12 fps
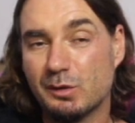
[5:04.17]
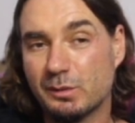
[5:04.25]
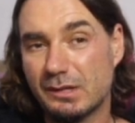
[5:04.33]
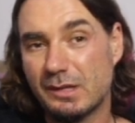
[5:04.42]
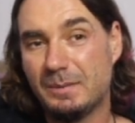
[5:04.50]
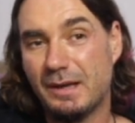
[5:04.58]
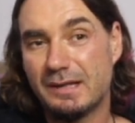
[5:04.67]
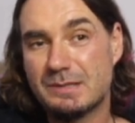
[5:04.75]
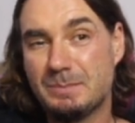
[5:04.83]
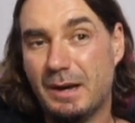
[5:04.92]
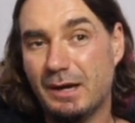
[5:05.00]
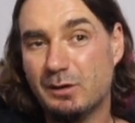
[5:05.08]
thing about these
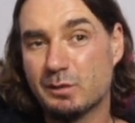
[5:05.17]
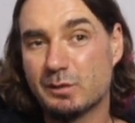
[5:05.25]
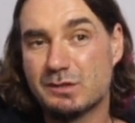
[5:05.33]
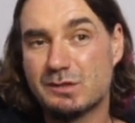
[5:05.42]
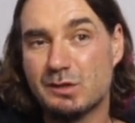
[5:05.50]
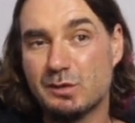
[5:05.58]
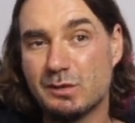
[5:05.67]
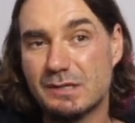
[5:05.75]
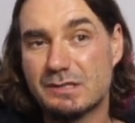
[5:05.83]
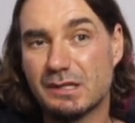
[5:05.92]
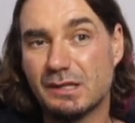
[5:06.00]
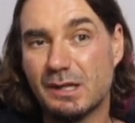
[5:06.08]
bar chords too is
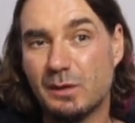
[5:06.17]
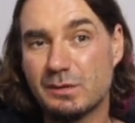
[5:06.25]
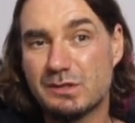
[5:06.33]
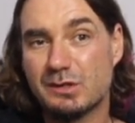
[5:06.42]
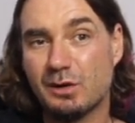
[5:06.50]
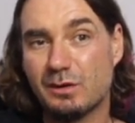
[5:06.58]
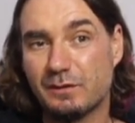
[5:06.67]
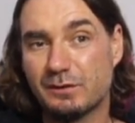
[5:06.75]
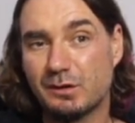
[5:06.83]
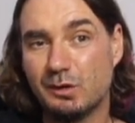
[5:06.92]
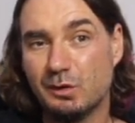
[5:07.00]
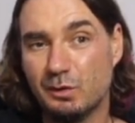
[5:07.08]
the lowest note of the
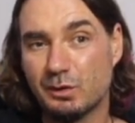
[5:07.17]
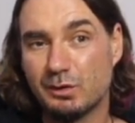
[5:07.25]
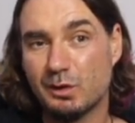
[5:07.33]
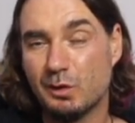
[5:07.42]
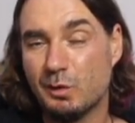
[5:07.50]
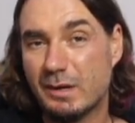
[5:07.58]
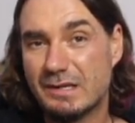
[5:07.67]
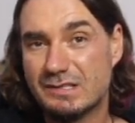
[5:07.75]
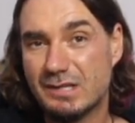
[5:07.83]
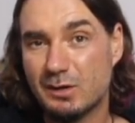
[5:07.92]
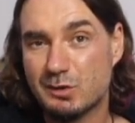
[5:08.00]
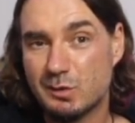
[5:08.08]
chord always
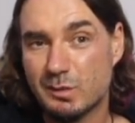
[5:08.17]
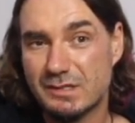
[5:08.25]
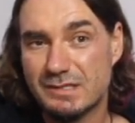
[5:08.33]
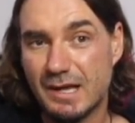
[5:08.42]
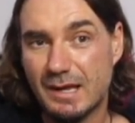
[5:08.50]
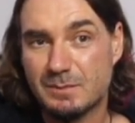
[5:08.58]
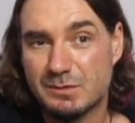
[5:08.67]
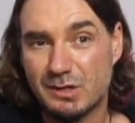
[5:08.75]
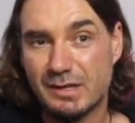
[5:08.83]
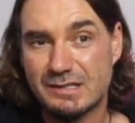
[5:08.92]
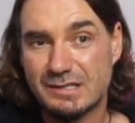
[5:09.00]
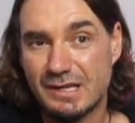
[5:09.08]
tells you its name. So
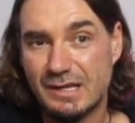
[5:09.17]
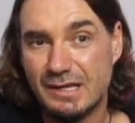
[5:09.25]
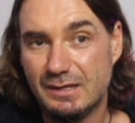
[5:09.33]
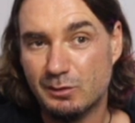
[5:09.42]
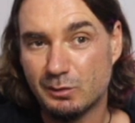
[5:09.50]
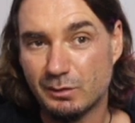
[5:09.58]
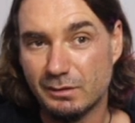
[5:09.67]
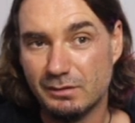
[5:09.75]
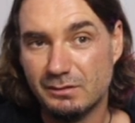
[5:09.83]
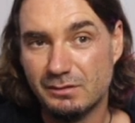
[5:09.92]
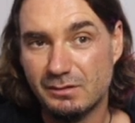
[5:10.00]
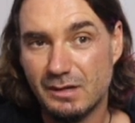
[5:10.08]
that's an E chord,
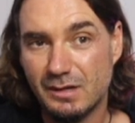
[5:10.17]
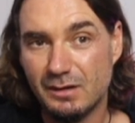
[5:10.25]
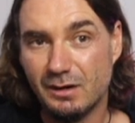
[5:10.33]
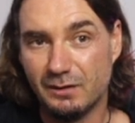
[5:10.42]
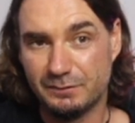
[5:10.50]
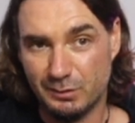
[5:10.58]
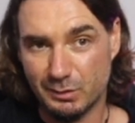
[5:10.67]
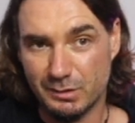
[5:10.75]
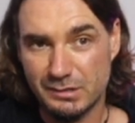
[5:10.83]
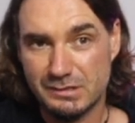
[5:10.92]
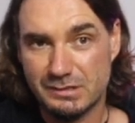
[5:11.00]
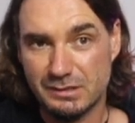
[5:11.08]
of
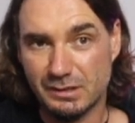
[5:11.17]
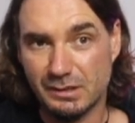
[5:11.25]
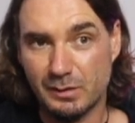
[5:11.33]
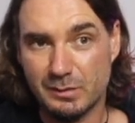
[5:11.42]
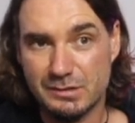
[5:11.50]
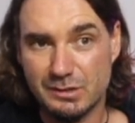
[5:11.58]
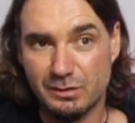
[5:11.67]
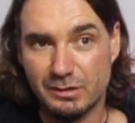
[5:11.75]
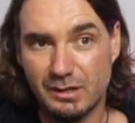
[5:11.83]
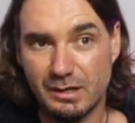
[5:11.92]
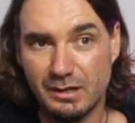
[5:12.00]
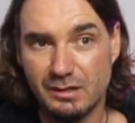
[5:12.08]
course, and the lowest note
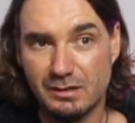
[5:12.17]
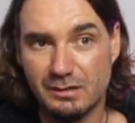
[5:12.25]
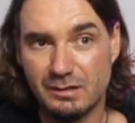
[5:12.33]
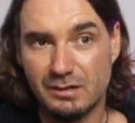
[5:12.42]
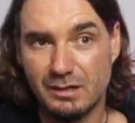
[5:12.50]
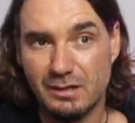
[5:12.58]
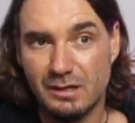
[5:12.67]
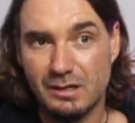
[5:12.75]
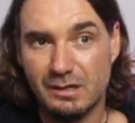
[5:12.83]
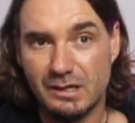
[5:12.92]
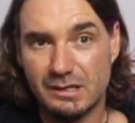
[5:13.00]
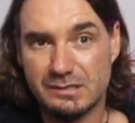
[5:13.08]
there
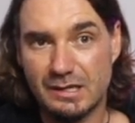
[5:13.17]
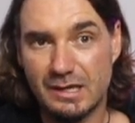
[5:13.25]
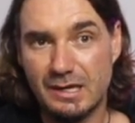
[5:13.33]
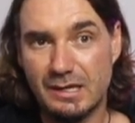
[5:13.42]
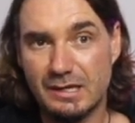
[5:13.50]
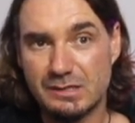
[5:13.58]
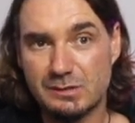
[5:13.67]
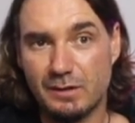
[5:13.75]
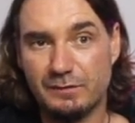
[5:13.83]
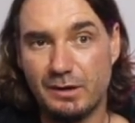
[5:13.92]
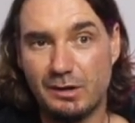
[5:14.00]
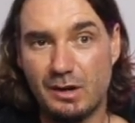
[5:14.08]
is an E. So
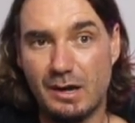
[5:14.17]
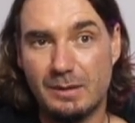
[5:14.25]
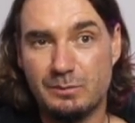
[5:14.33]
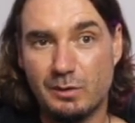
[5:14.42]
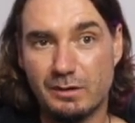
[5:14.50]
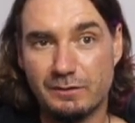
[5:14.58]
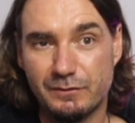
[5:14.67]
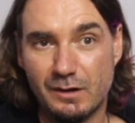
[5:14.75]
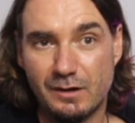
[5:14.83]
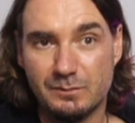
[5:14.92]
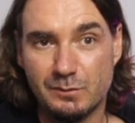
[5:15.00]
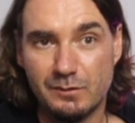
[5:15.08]
if I go up 1 fret,
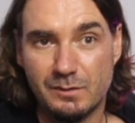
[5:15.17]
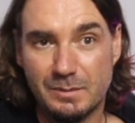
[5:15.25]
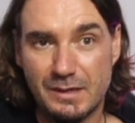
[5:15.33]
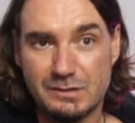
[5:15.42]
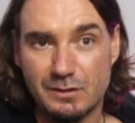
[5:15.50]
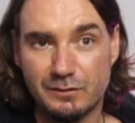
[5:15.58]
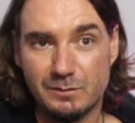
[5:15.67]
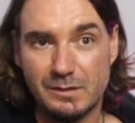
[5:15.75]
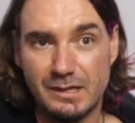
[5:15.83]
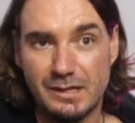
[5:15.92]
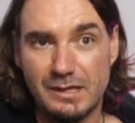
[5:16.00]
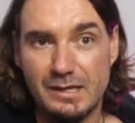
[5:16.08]
I've moved the bass note from an
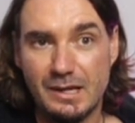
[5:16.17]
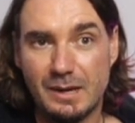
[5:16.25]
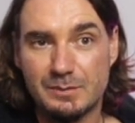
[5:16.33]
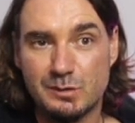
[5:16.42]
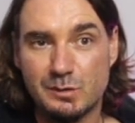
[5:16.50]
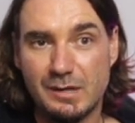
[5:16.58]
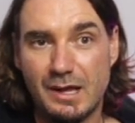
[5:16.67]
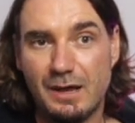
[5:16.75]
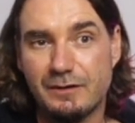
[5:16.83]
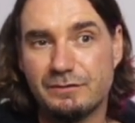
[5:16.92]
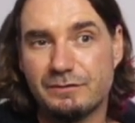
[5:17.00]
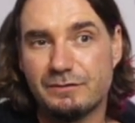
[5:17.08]
E up to an F.